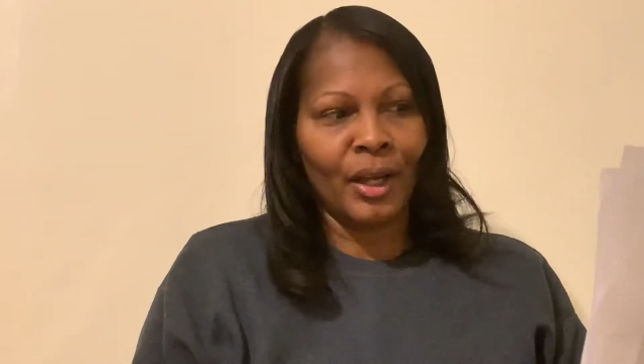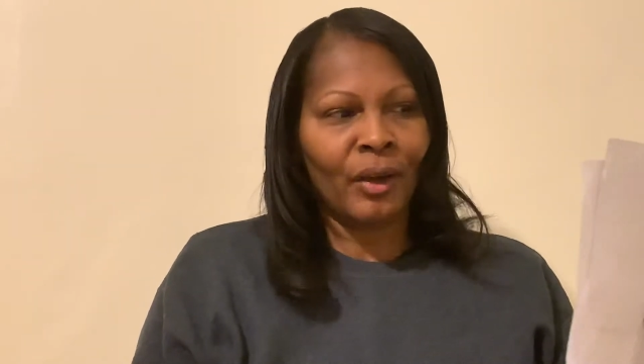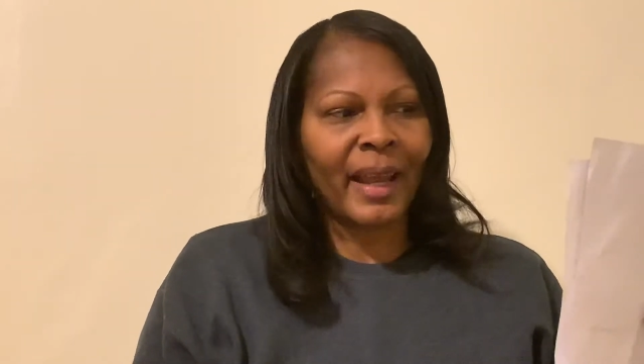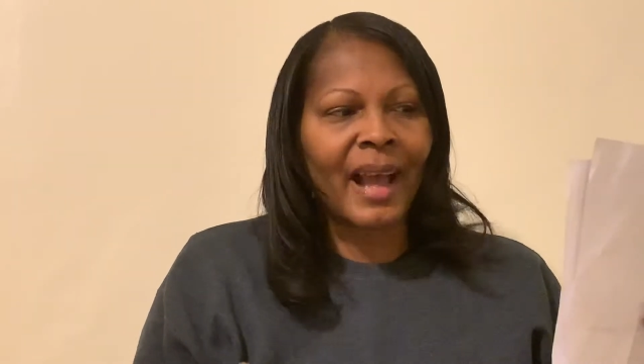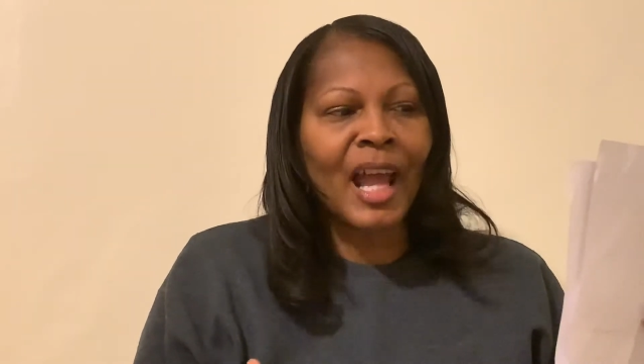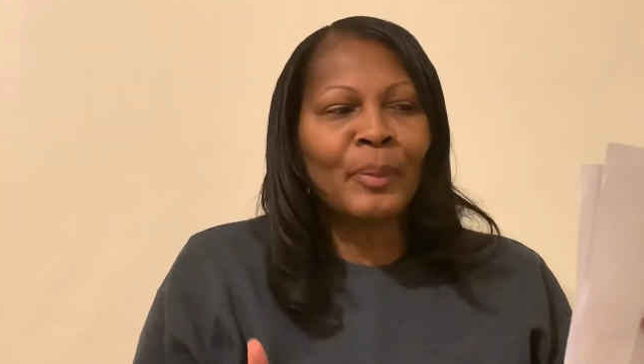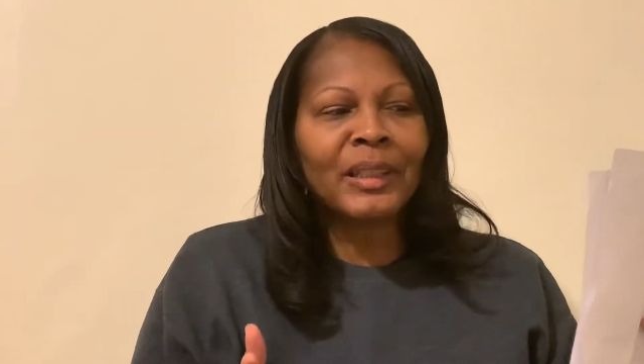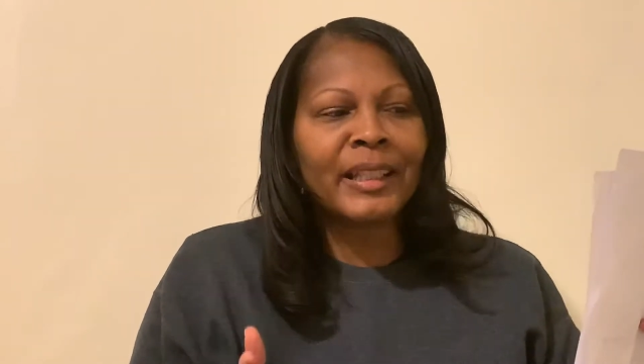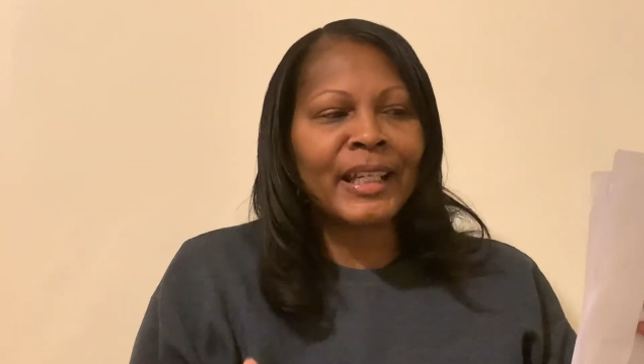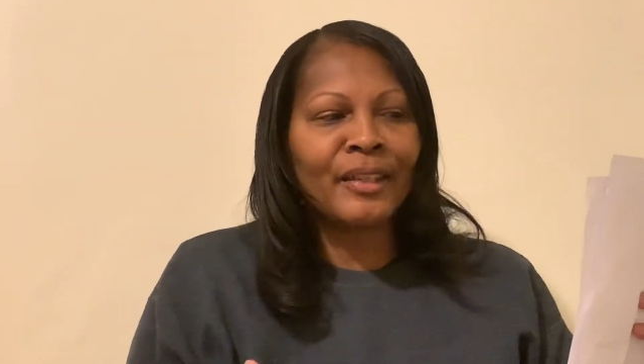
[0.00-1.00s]
Okay, I
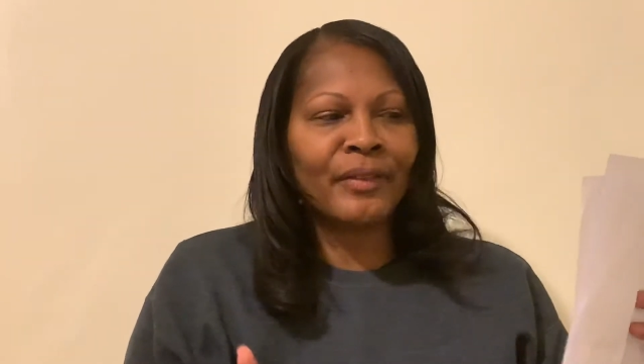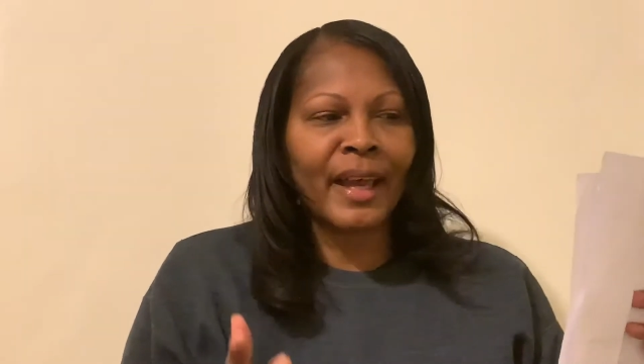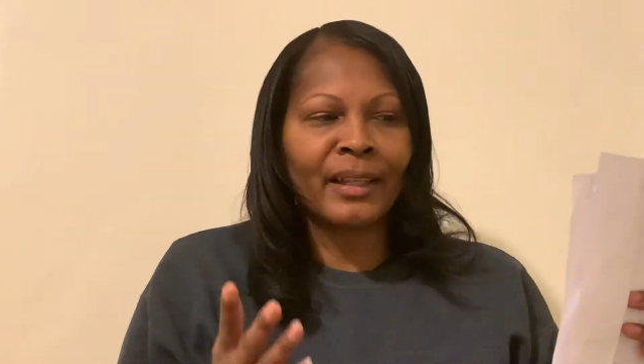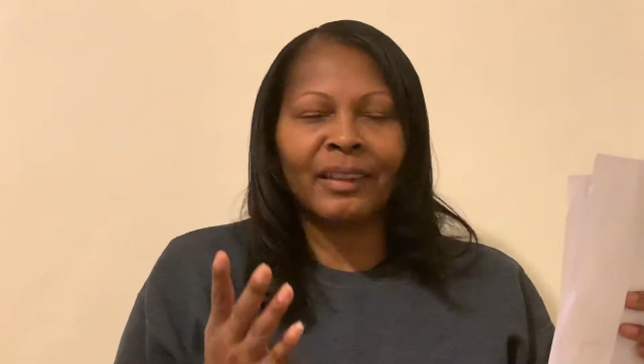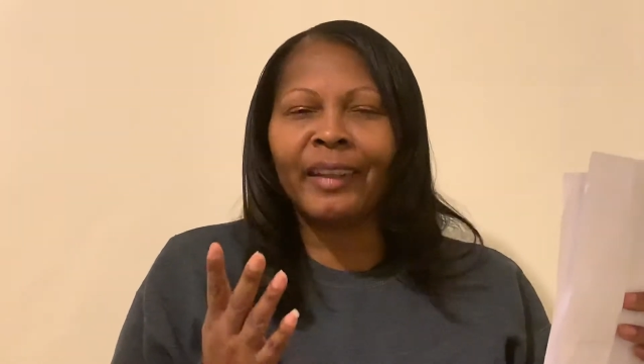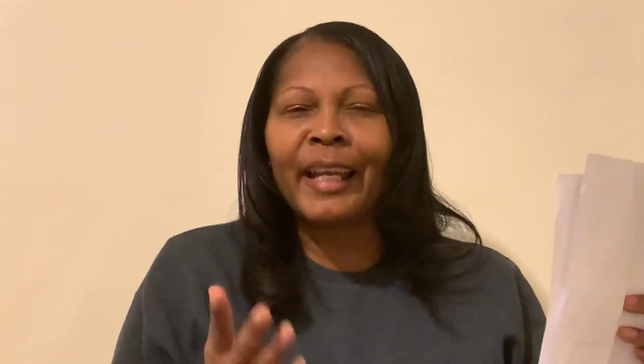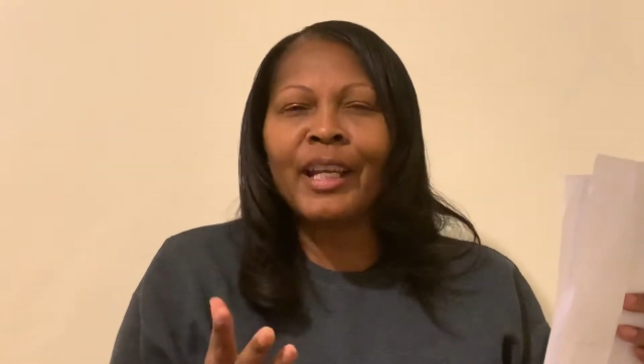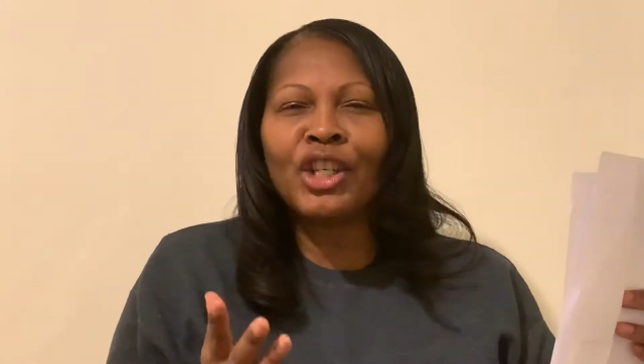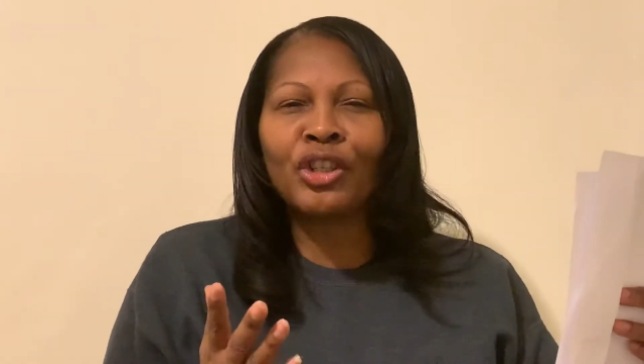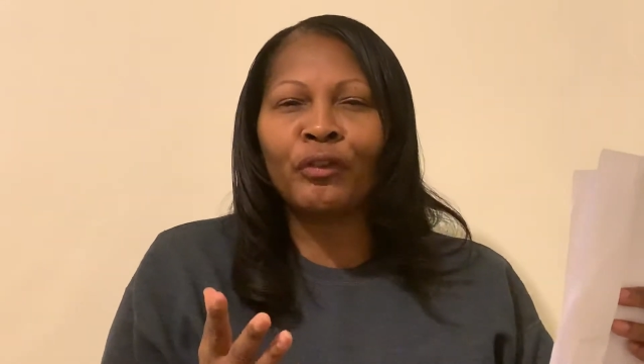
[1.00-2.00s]
believe that
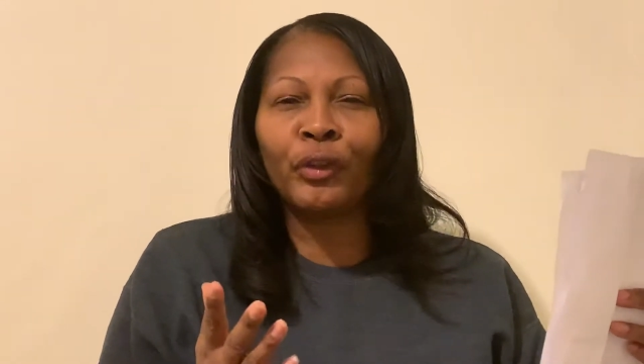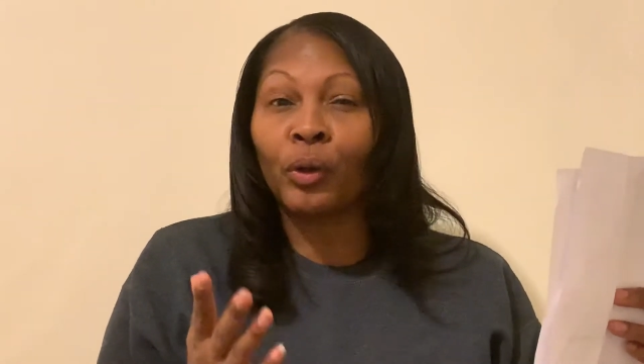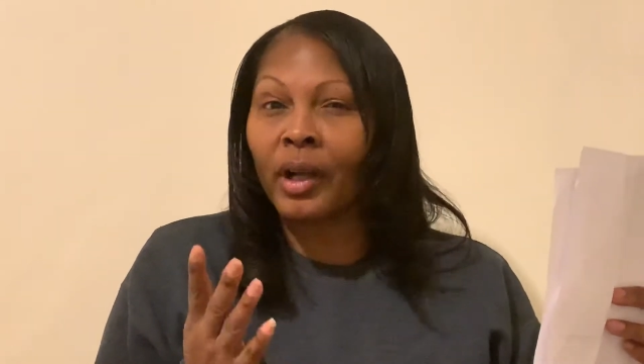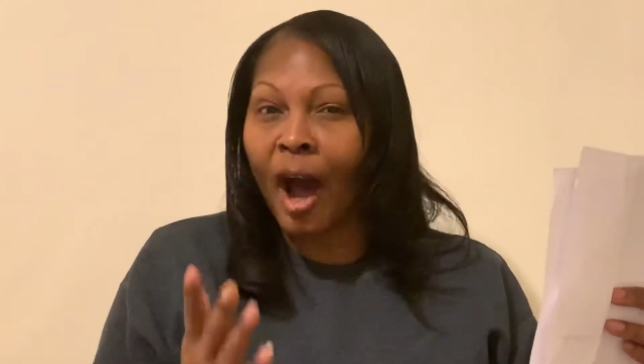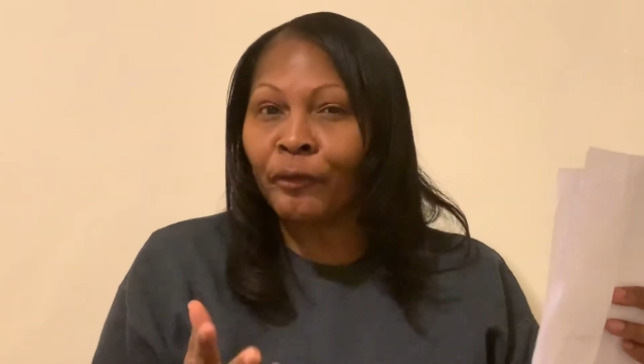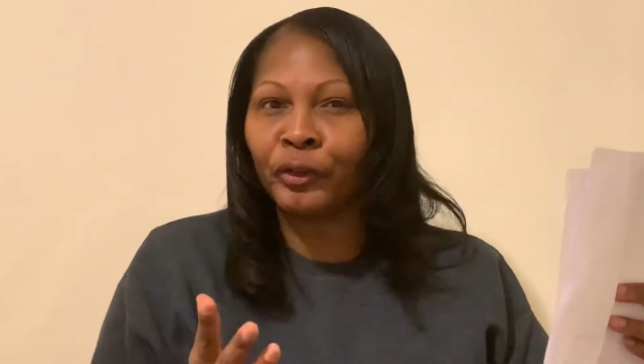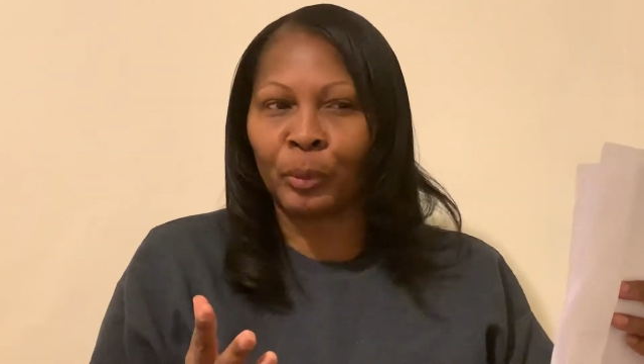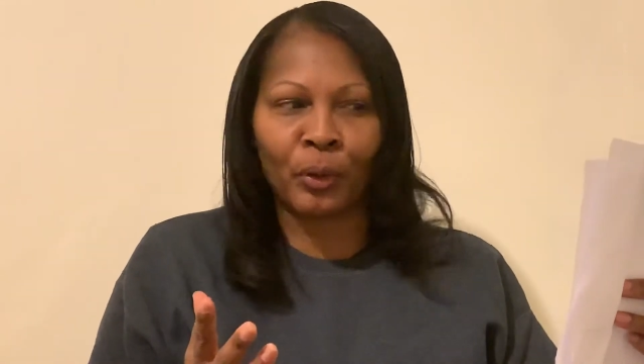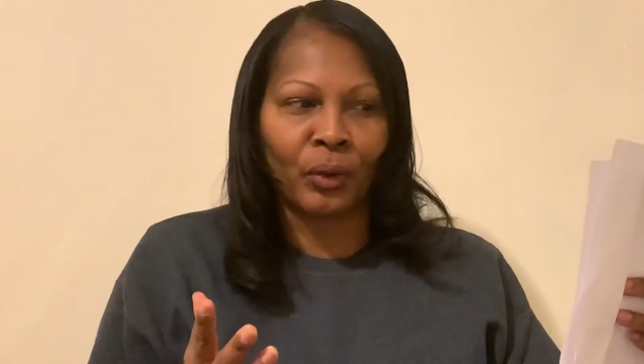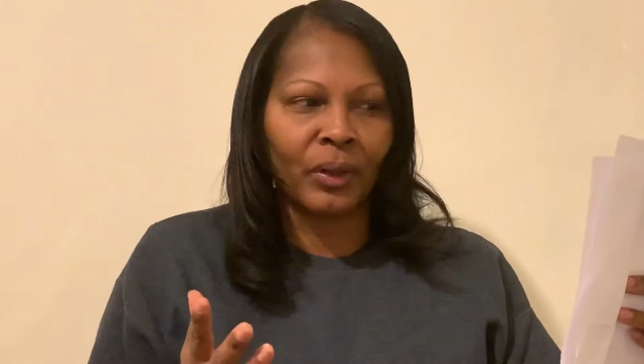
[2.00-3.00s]
ladies should feel
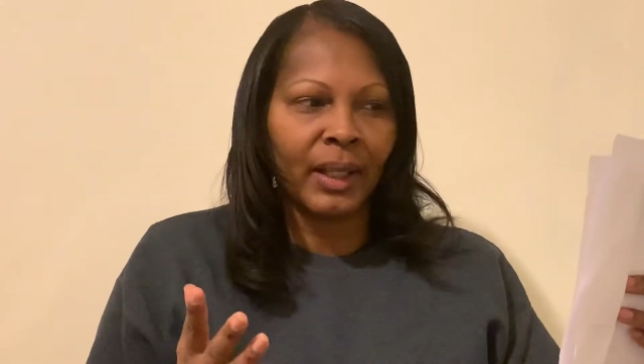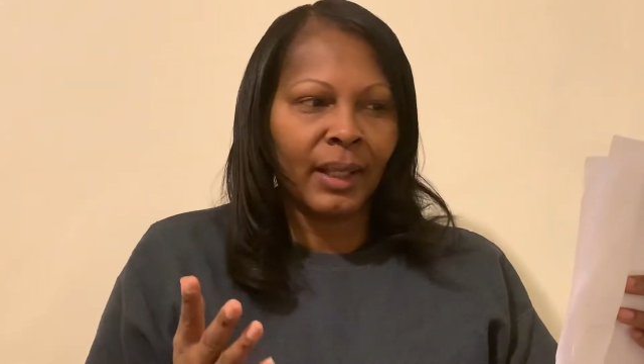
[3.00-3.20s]
comfortable